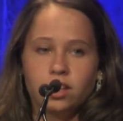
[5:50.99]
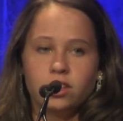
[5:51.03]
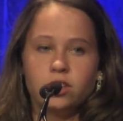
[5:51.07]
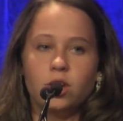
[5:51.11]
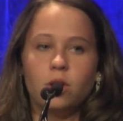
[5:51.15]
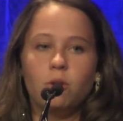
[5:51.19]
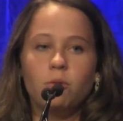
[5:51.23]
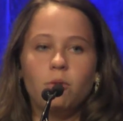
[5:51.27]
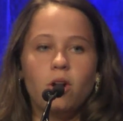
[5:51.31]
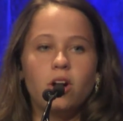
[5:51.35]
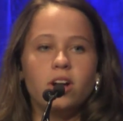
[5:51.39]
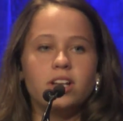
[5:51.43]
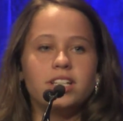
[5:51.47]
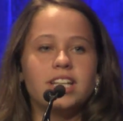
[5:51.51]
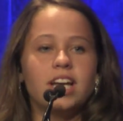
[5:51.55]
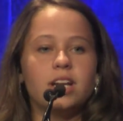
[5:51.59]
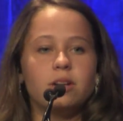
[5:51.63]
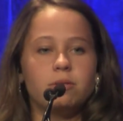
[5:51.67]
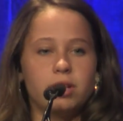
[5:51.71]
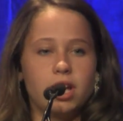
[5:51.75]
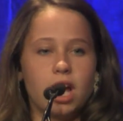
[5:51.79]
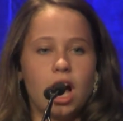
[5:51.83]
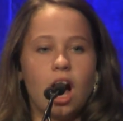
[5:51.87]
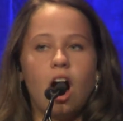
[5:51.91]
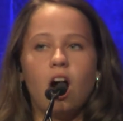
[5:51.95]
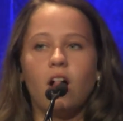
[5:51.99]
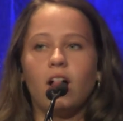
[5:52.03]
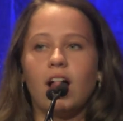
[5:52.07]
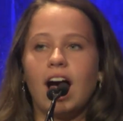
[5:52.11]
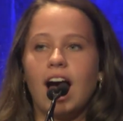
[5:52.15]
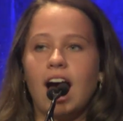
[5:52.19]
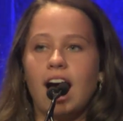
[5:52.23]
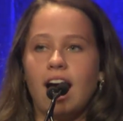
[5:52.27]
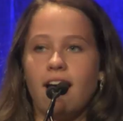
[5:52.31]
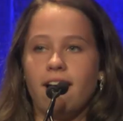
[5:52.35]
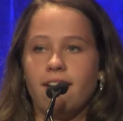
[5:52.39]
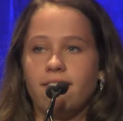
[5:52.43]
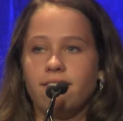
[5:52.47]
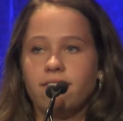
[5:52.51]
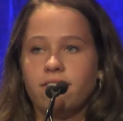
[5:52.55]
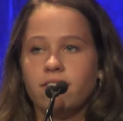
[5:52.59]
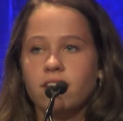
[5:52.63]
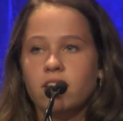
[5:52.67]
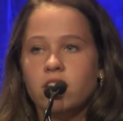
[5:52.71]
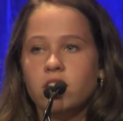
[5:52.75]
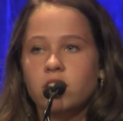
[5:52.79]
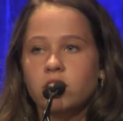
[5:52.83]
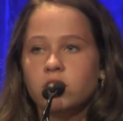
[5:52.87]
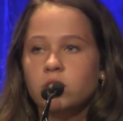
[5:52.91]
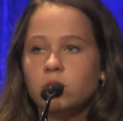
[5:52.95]
the one that we all have,
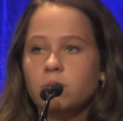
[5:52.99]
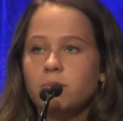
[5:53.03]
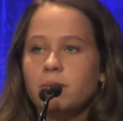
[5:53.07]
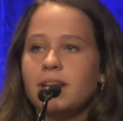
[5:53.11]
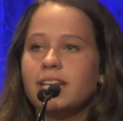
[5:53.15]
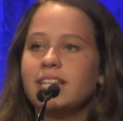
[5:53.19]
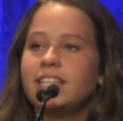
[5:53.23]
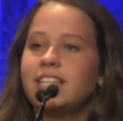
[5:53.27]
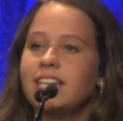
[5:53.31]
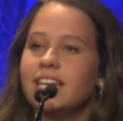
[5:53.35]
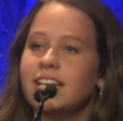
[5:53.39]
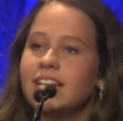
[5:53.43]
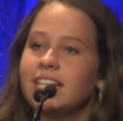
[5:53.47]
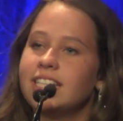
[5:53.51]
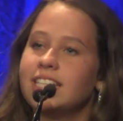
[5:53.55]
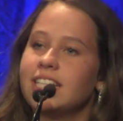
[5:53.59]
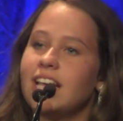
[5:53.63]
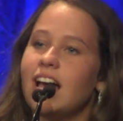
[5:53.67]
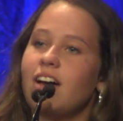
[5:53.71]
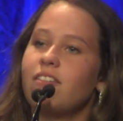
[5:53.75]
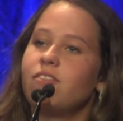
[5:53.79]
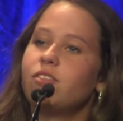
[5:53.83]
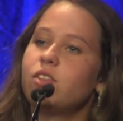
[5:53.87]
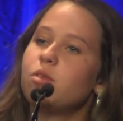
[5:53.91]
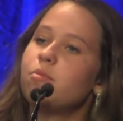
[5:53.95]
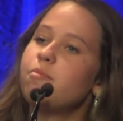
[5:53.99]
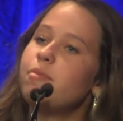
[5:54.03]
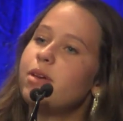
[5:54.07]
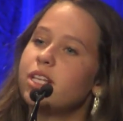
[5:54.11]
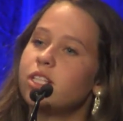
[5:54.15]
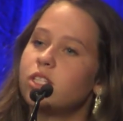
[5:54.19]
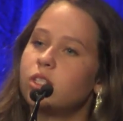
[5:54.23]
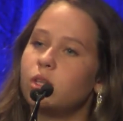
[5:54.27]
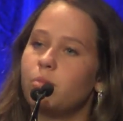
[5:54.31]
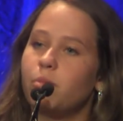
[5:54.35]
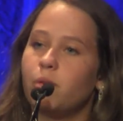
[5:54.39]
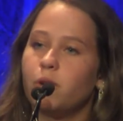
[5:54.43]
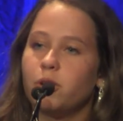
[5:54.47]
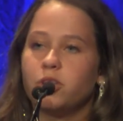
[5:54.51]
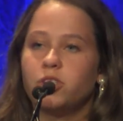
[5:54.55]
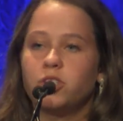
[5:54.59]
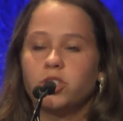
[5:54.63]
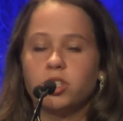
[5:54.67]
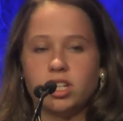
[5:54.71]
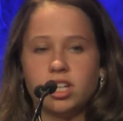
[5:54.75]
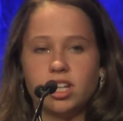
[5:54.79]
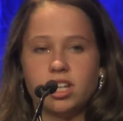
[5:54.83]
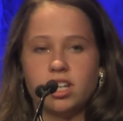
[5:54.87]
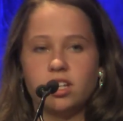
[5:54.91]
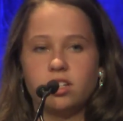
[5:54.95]
to make kids have the best
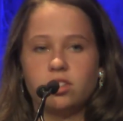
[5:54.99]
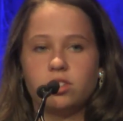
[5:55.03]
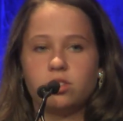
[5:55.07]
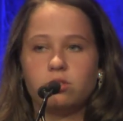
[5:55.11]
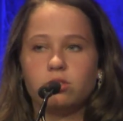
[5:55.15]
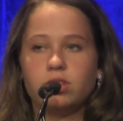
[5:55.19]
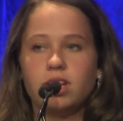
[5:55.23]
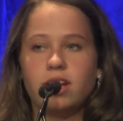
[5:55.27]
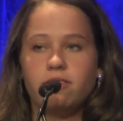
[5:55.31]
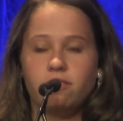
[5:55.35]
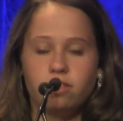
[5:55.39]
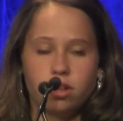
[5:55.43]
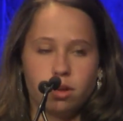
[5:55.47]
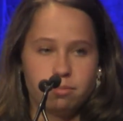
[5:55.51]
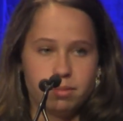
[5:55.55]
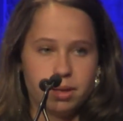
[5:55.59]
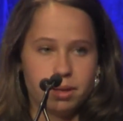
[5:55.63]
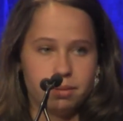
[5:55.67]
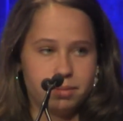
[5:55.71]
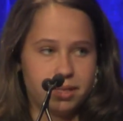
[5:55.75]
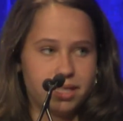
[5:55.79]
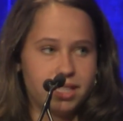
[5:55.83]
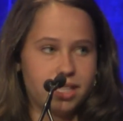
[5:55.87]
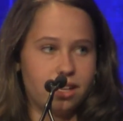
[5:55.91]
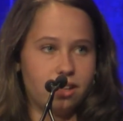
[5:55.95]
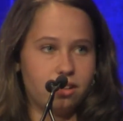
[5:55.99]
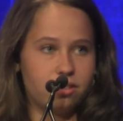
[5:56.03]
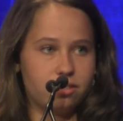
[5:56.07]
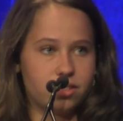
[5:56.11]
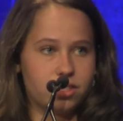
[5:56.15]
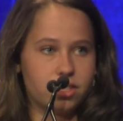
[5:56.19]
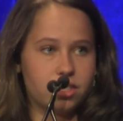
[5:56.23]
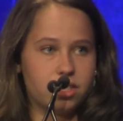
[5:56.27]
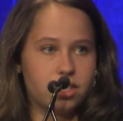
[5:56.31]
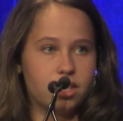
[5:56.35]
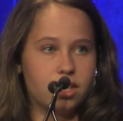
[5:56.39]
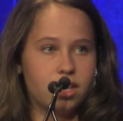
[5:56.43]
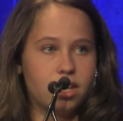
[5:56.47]
opportunities to develop themselves.